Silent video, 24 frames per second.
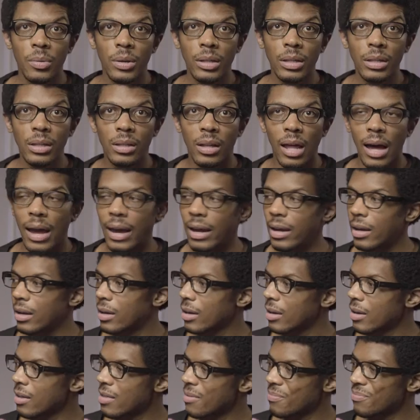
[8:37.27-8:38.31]
I really
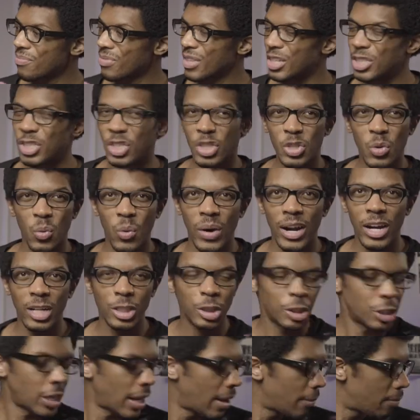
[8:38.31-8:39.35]
like the square
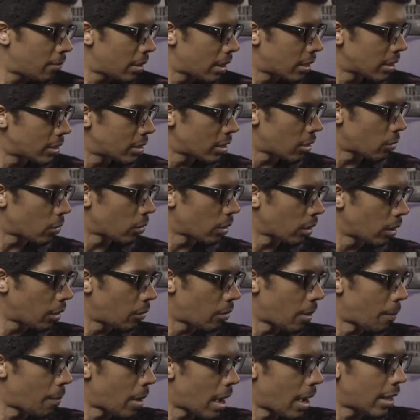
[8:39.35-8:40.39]
shape because it really
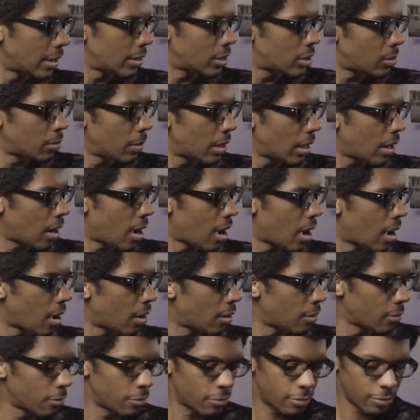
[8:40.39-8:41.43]
reminds me
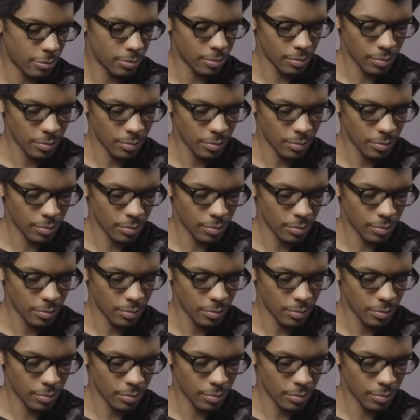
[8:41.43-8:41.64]
of